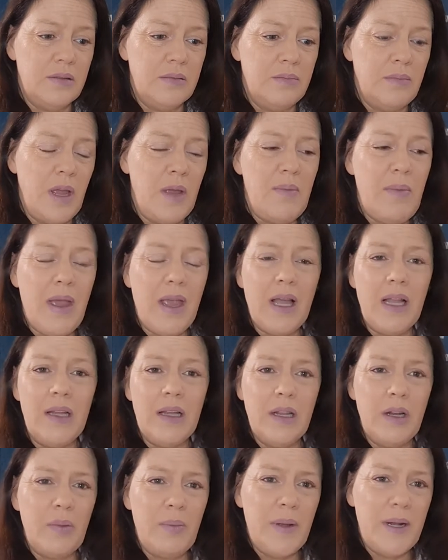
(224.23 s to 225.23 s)
may make a
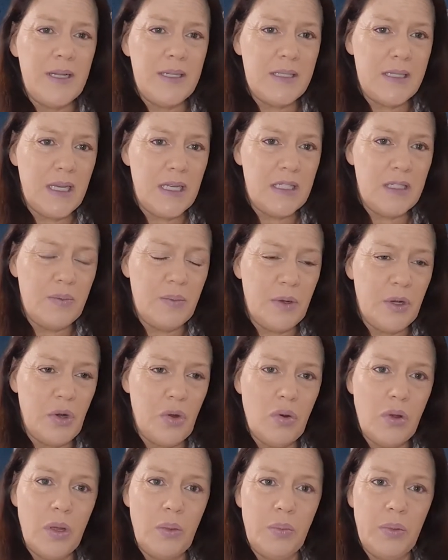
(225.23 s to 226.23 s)
little bit of sense but
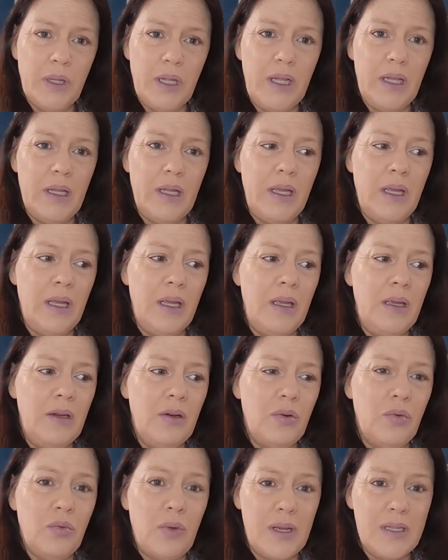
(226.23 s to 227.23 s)
don't completely
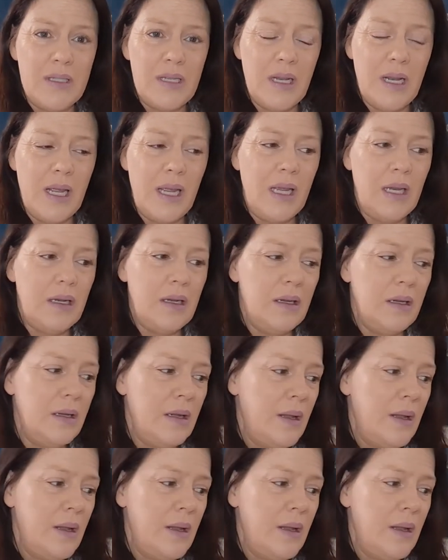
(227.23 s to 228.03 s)
resonate,